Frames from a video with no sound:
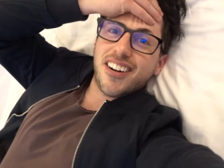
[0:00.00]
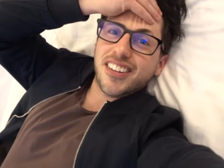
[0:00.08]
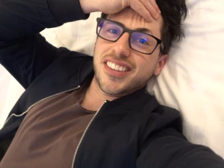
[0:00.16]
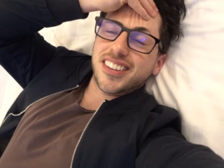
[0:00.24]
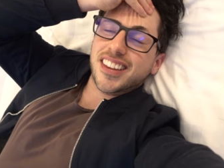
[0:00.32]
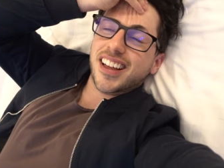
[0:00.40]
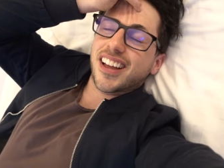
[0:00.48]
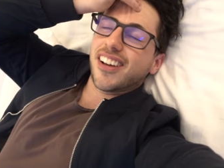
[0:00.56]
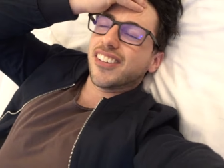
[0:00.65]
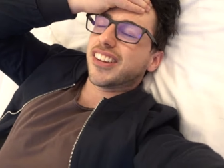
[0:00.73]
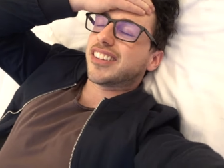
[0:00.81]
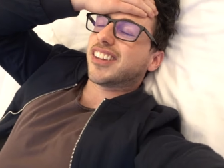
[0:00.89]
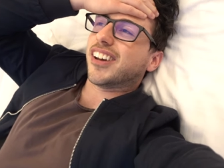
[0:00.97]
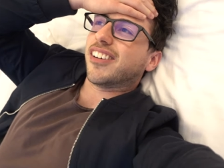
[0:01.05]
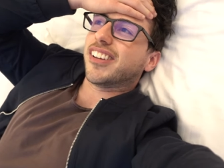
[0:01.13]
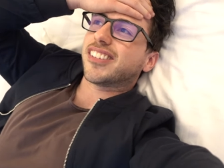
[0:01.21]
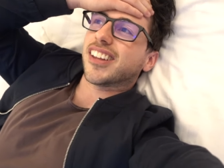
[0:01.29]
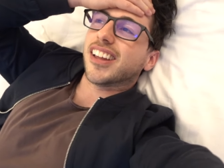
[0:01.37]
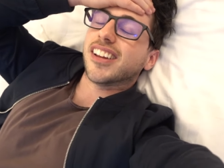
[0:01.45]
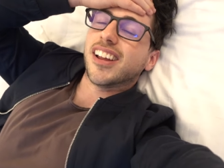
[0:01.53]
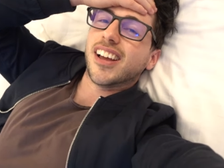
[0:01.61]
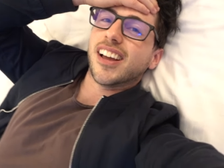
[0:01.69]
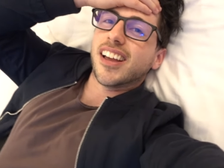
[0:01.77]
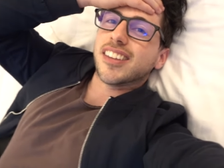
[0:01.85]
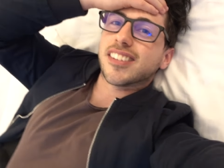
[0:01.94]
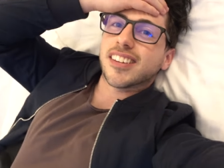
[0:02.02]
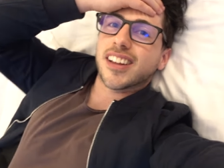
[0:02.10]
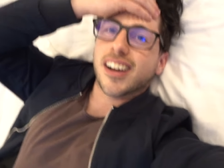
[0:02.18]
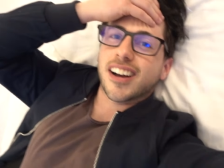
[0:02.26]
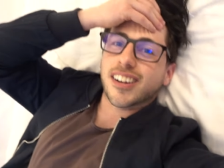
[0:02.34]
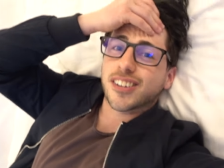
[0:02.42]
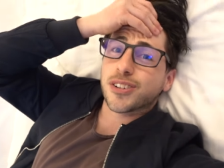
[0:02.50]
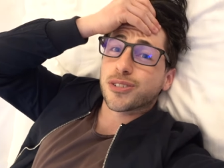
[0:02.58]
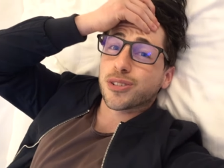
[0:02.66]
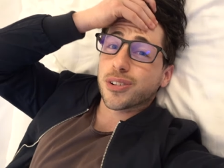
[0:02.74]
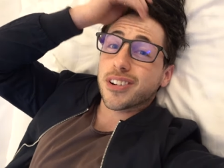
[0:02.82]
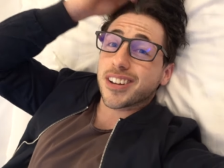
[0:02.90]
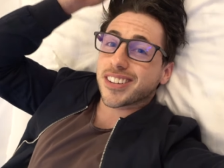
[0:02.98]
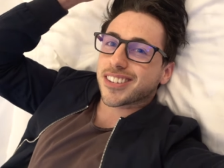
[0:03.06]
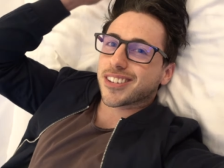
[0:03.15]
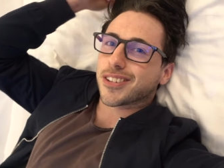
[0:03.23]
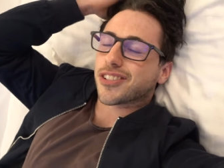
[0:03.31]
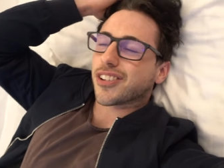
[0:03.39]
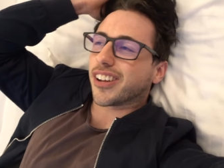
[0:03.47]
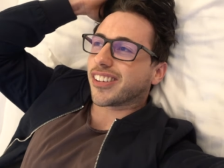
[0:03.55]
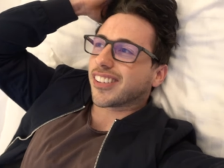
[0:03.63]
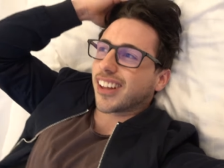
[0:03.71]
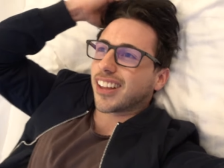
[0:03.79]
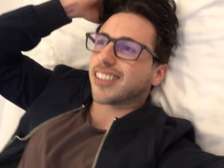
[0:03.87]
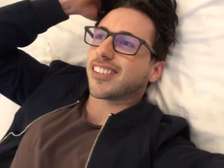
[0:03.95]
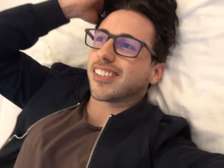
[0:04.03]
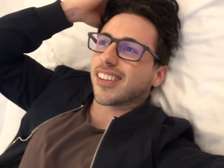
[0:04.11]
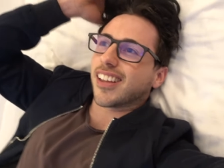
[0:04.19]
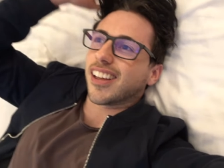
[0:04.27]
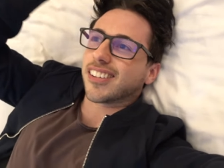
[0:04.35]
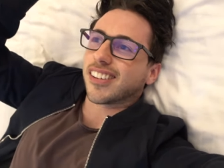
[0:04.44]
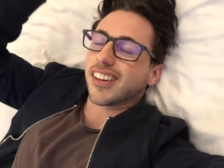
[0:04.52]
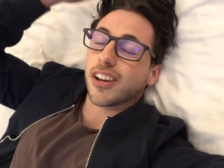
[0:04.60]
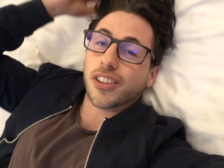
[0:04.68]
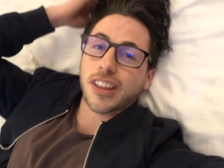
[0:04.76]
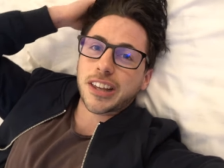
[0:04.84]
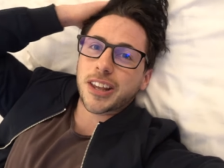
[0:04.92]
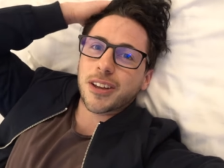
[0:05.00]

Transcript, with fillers: on uh, on the till, he said, he said, ah, oh, good choice, good choice. I, I said, oh, thank